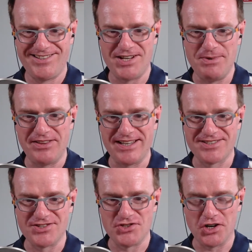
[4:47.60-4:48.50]
too many
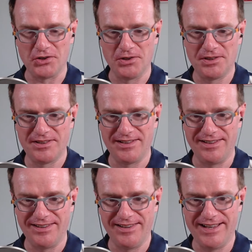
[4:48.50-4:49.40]
things to juggle.
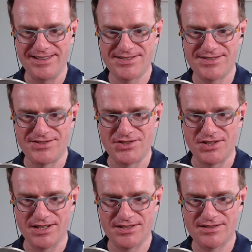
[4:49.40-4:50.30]
Let's
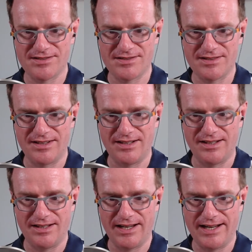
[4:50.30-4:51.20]
just
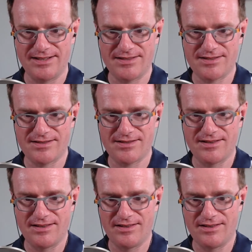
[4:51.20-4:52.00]
get